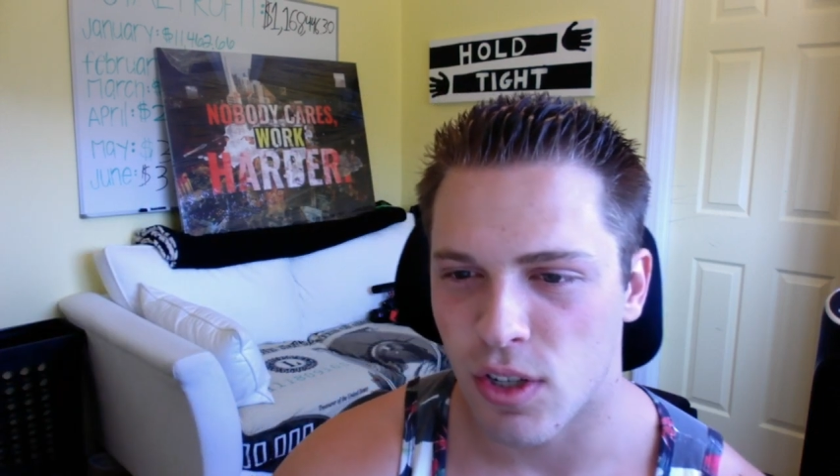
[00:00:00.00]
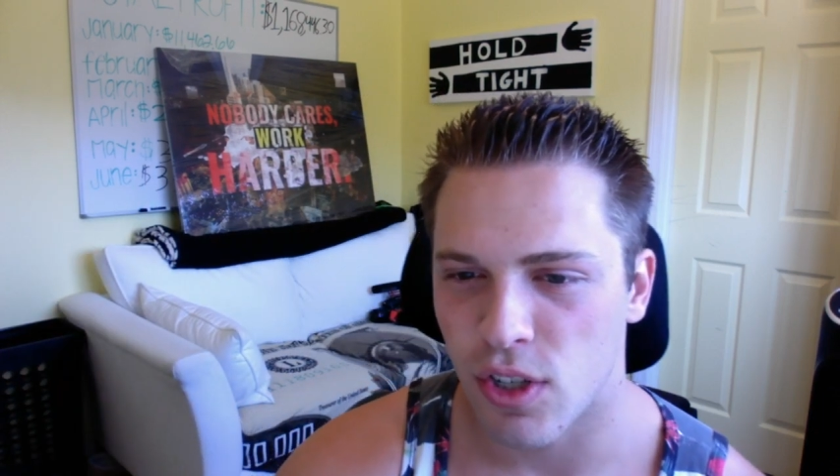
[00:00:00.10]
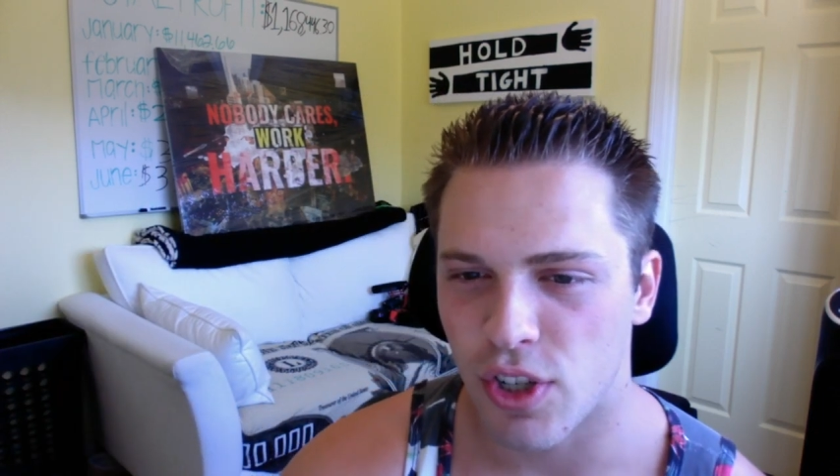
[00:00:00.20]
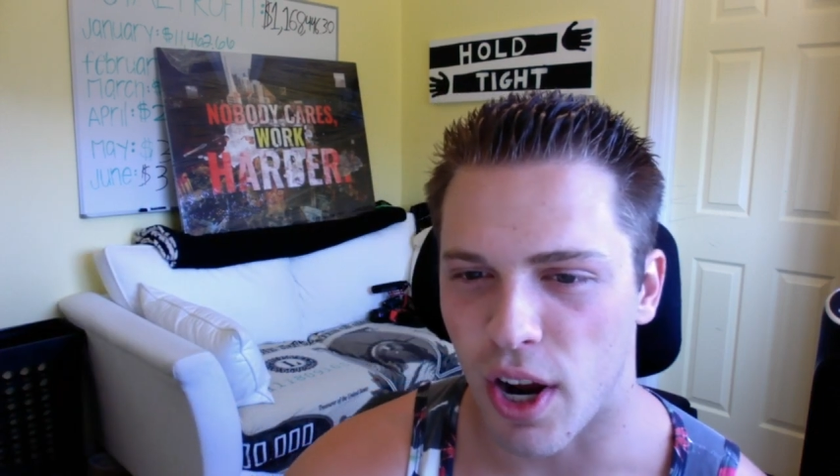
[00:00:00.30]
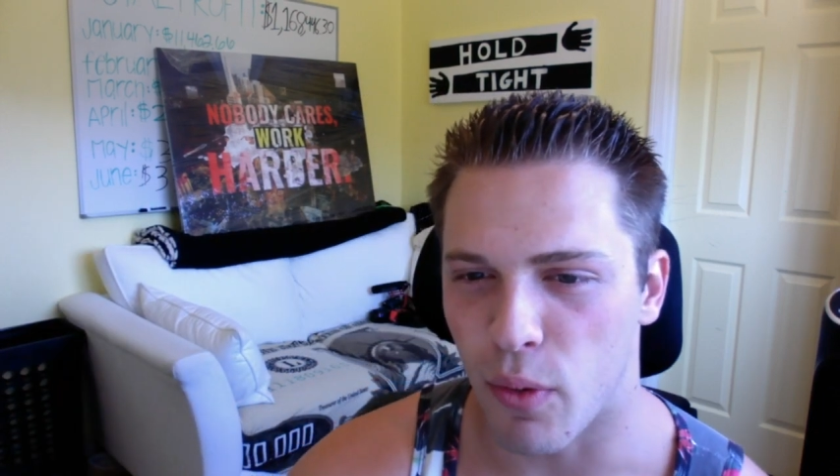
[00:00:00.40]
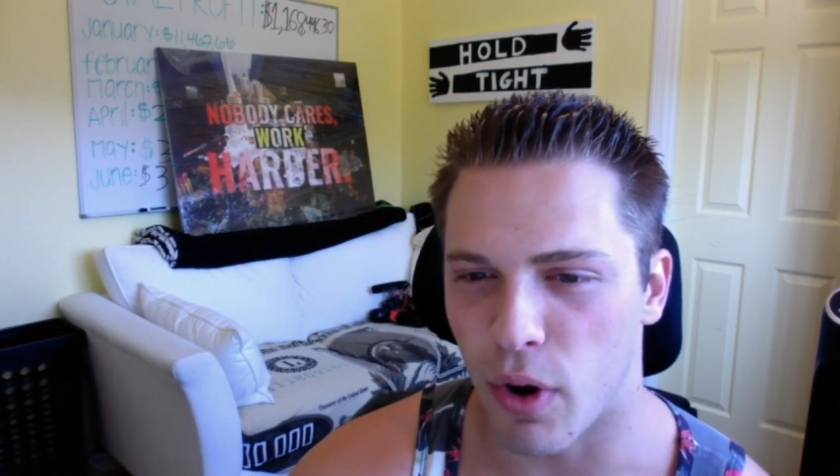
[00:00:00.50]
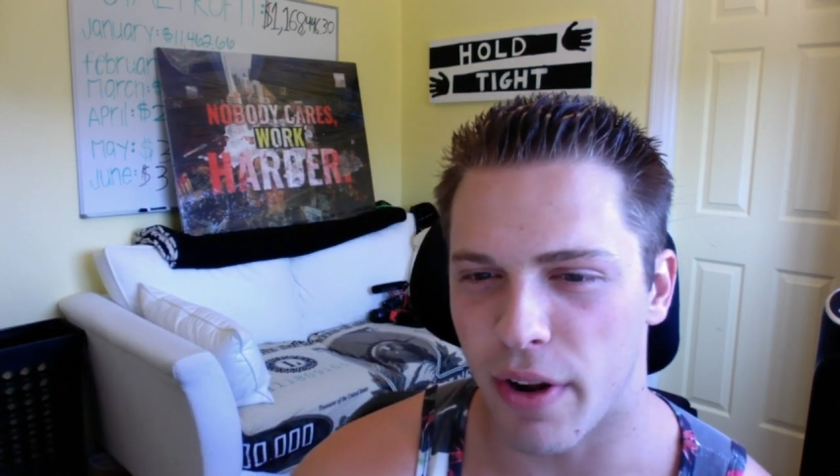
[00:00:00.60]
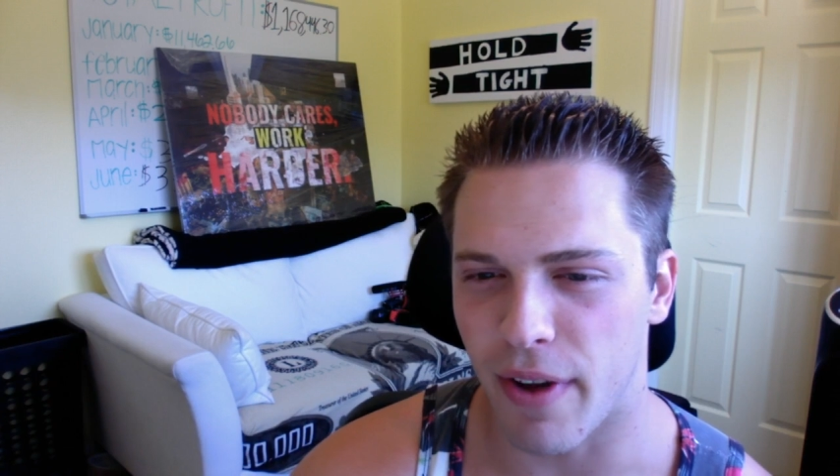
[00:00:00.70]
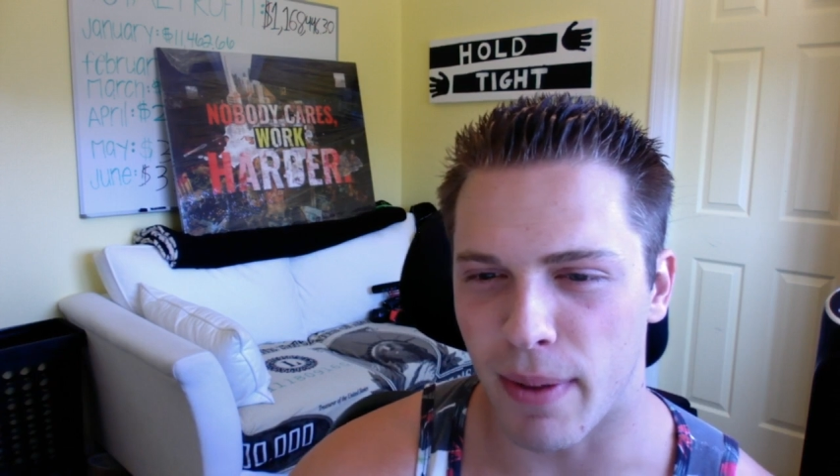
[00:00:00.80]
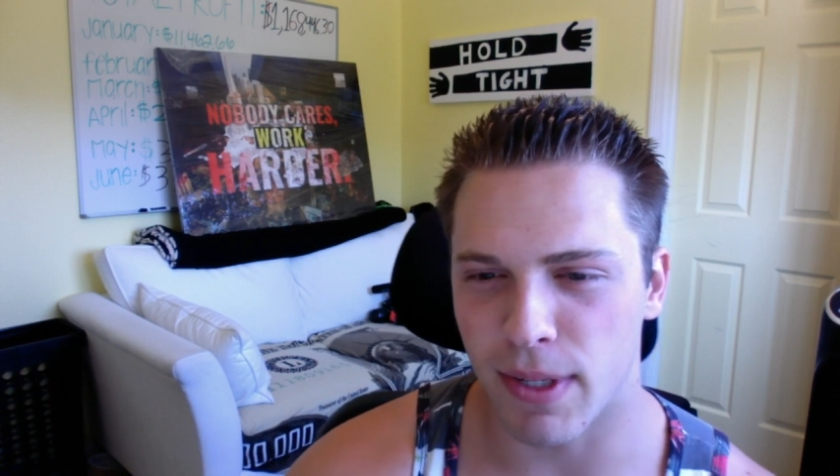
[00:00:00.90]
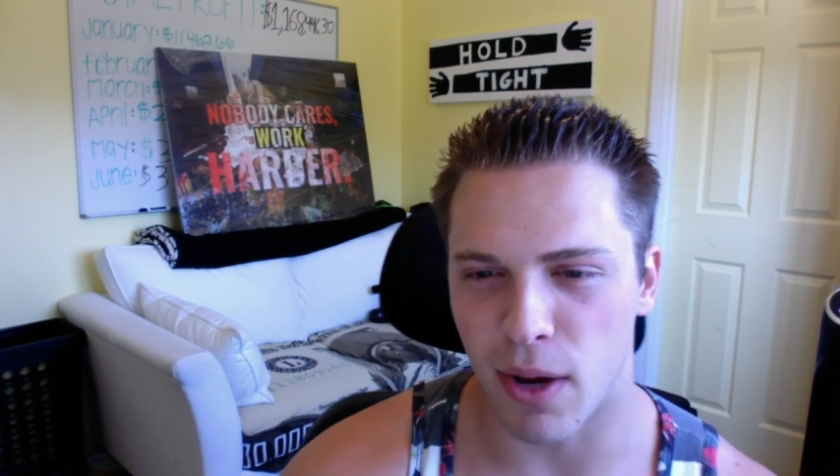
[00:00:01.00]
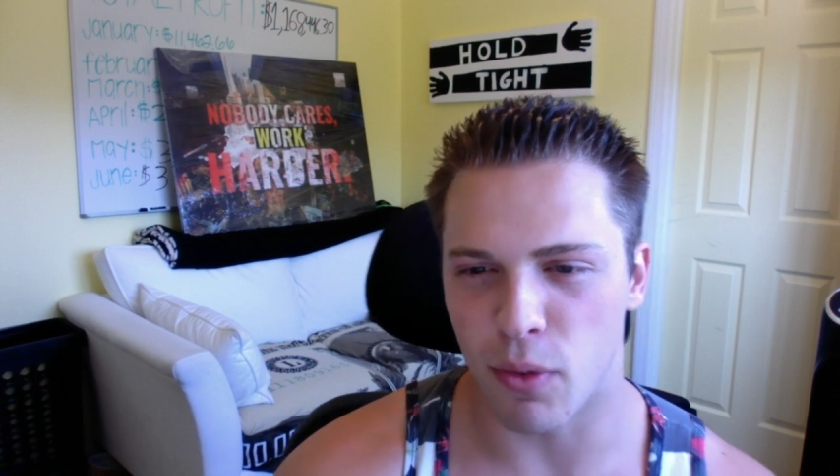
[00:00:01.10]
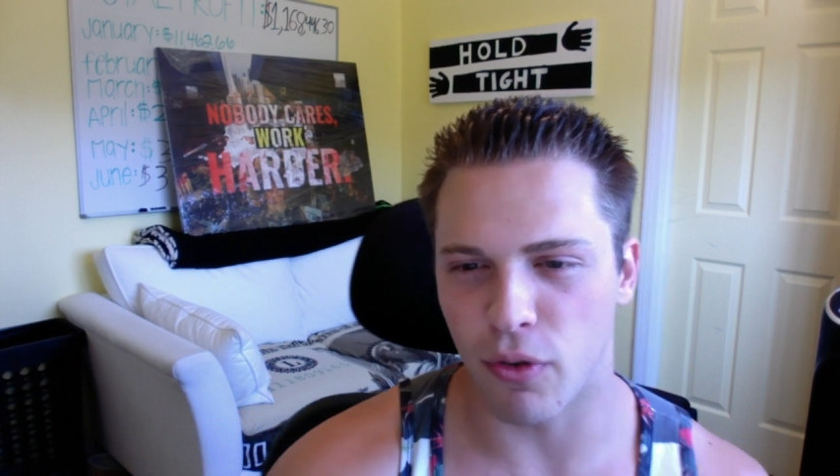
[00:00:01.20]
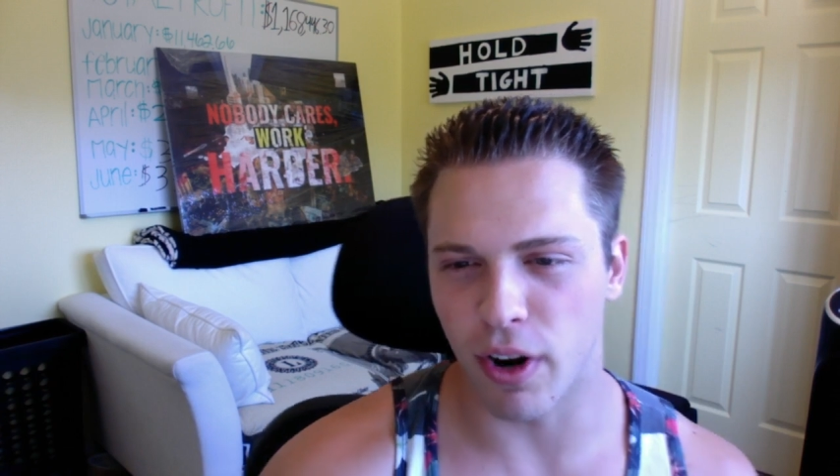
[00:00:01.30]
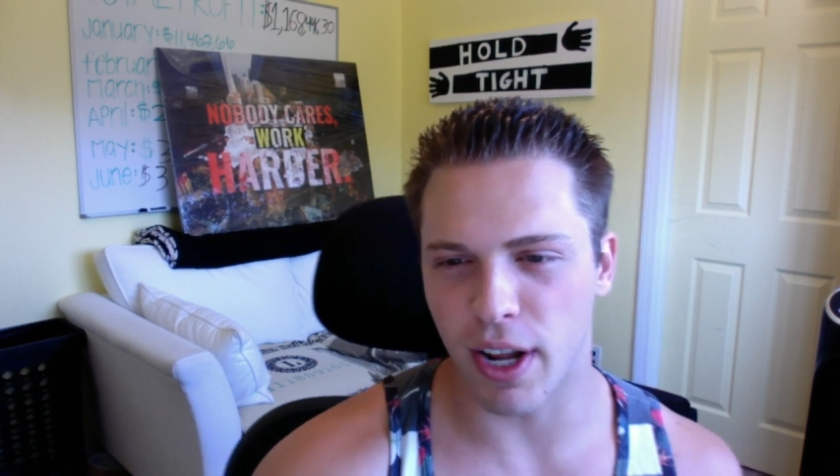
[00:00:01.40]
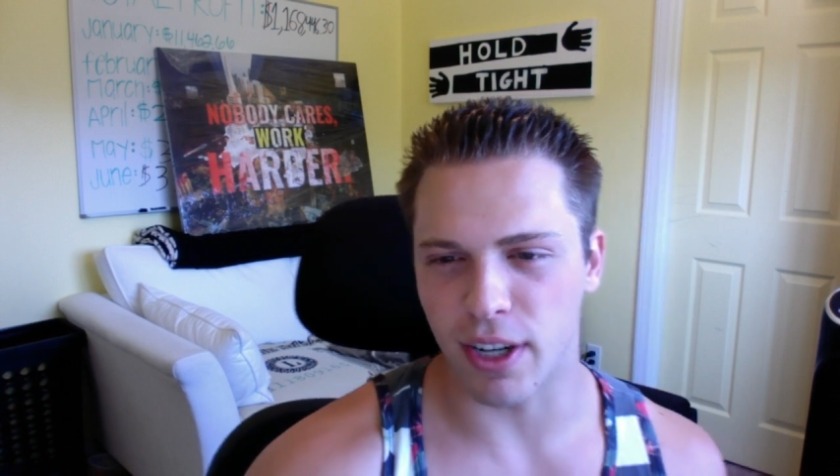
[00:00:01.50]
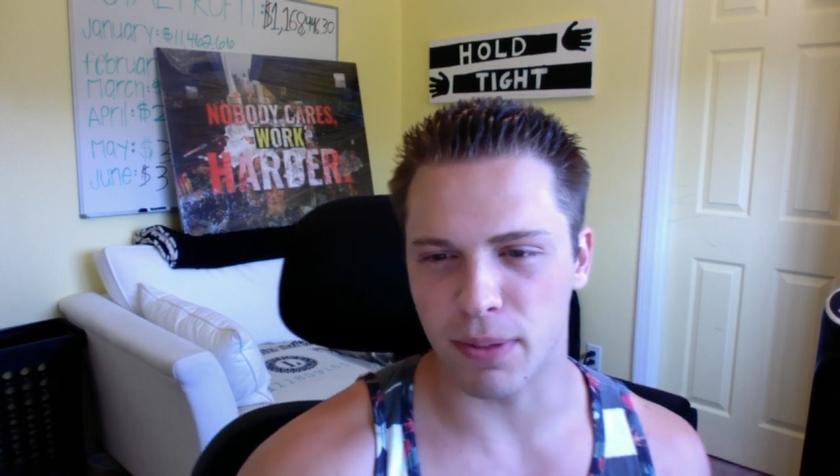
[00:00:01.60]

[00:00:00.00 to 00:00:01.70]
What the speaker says: Should I worry if Amazon will run out of